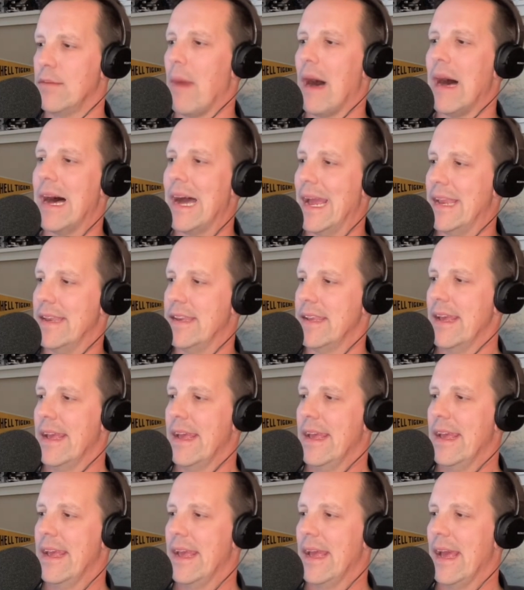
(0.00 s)
mind,
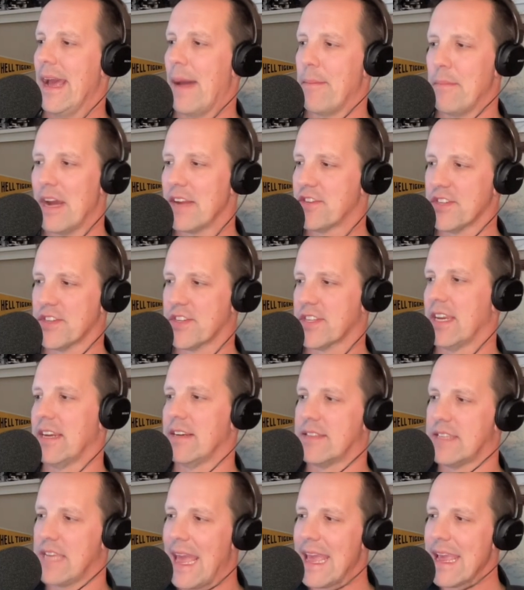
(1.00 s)
I'm not just going to
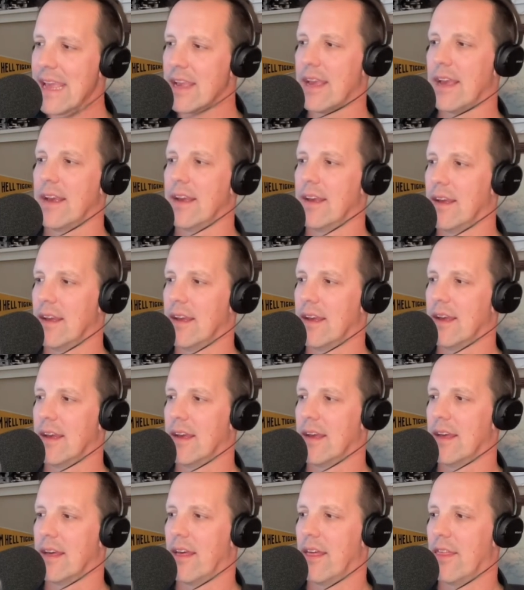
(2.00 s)
take
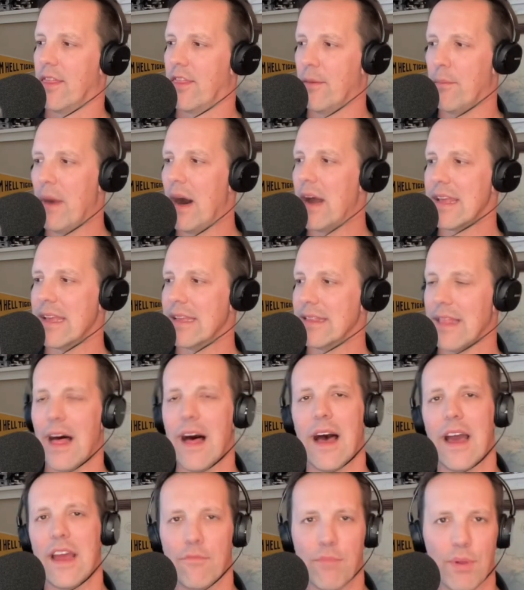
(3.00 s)
the money
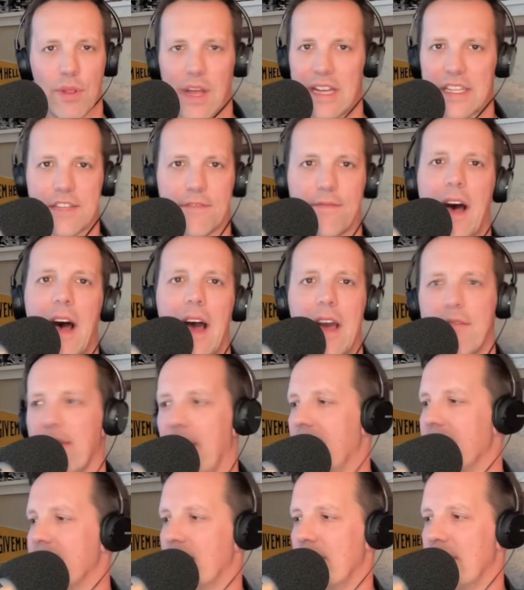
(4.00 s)
line plus
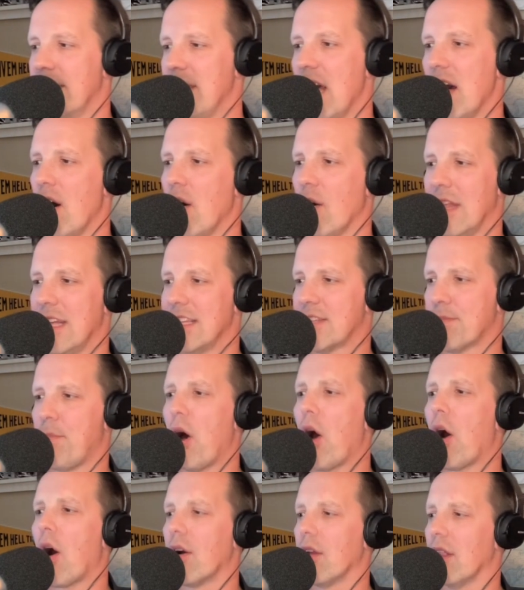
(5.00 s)
500. No, let's
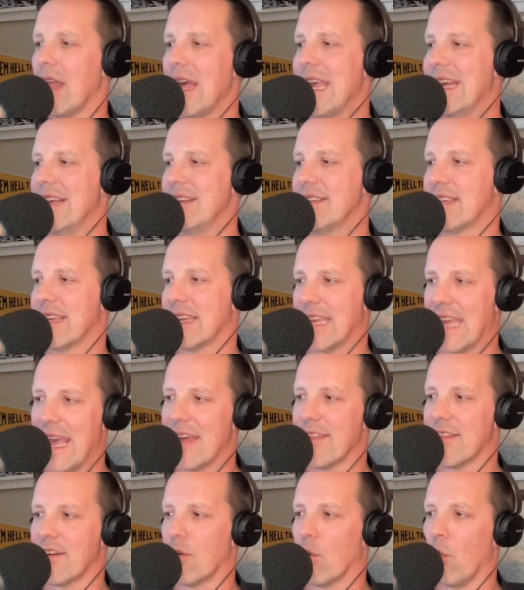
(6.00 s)
parlay it
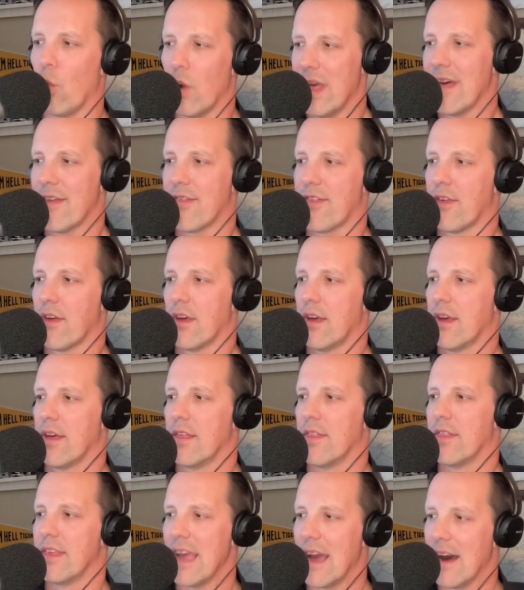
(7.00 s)
together with
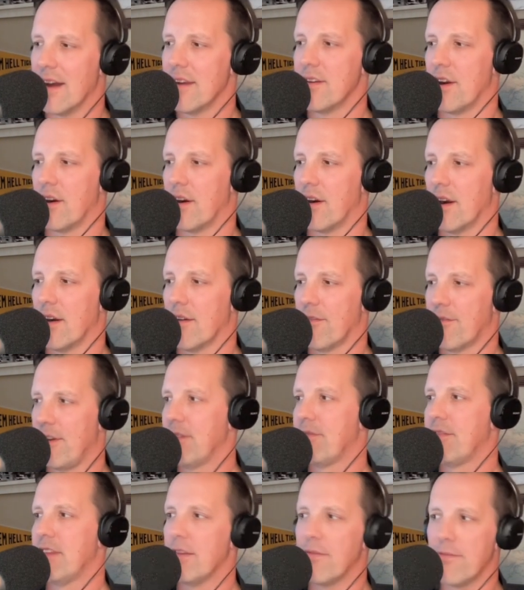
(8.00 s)
the under
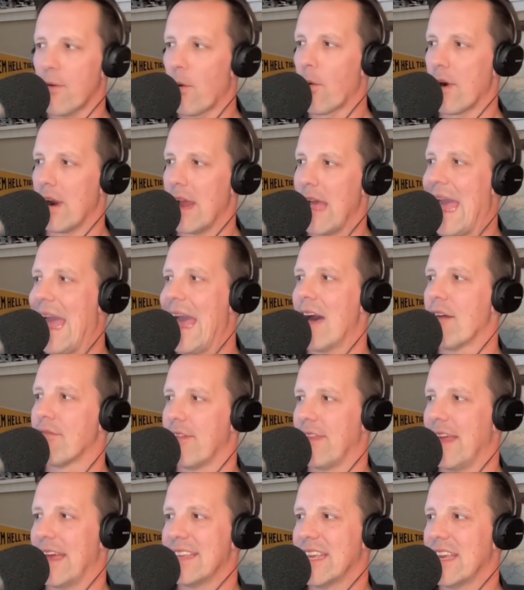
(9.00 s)
54.5,
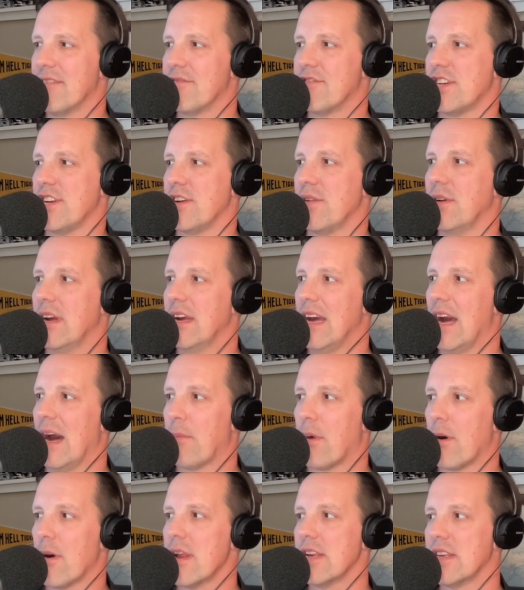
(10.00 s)
and that gives you a
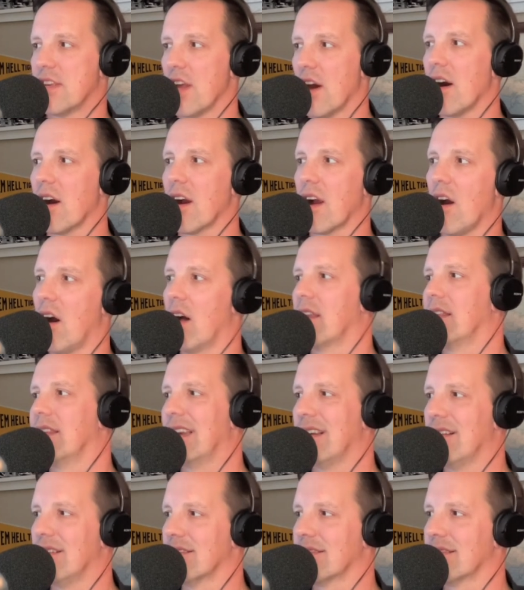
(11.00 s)
pretty doggone
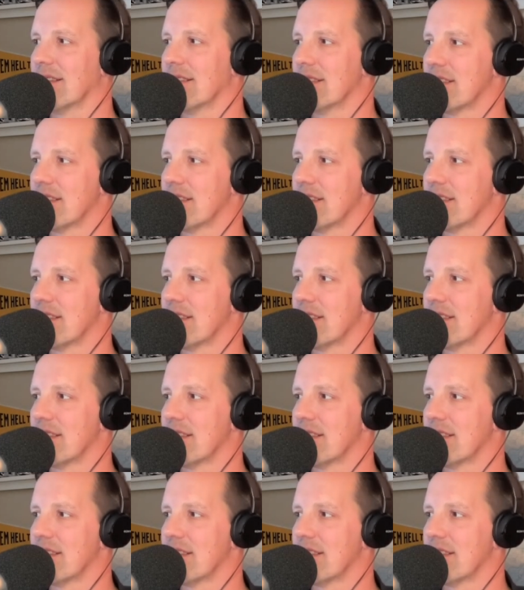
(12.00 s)
little